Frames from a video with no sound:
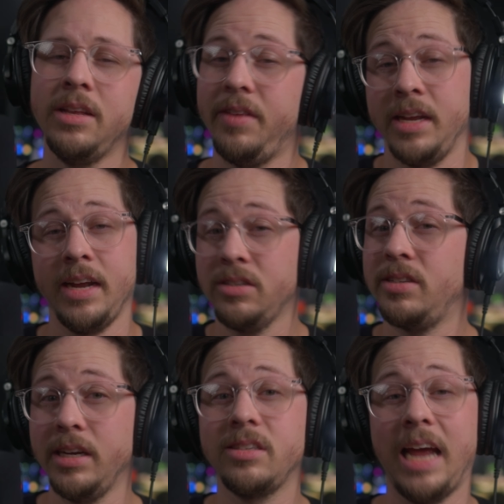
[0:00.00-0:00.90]
The Connect
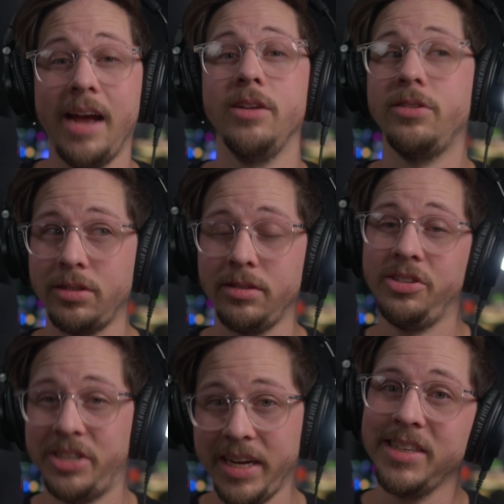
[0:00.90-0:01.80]
6 has
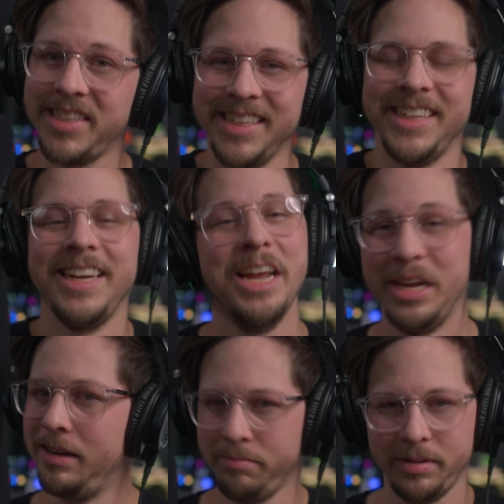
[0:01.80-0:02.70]
6,
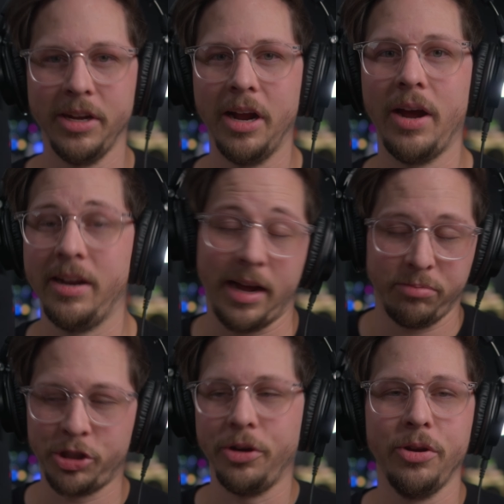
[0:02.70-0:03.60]
and I'm
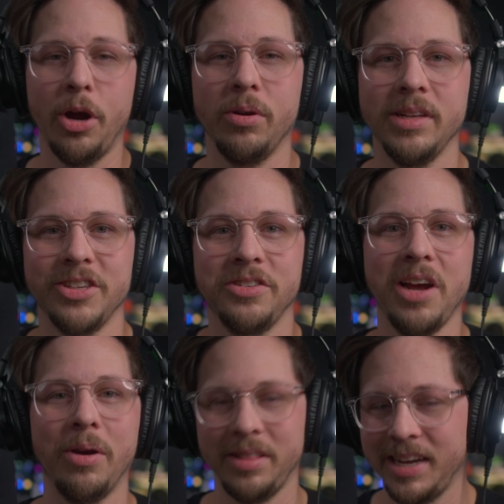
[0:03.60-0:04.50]
sure you know where this is
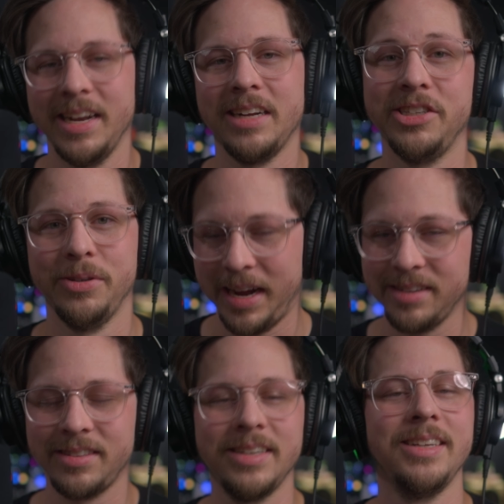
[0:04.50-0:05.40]
going. The Connect 2
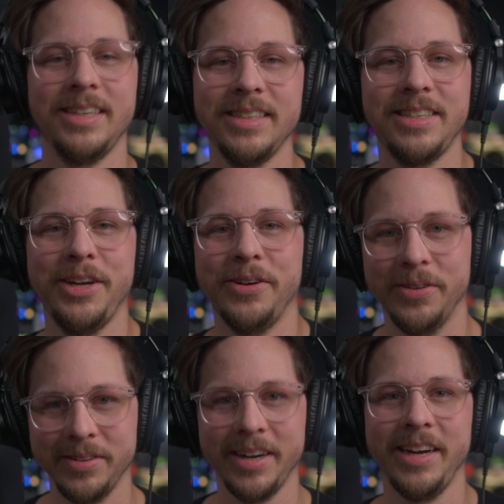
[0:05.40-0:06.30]
has
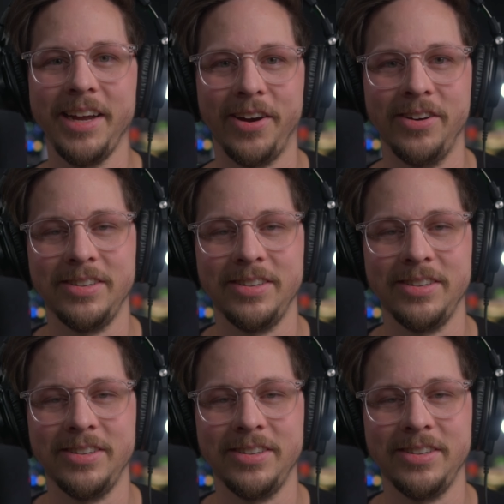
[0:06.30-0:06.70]
2. There you go.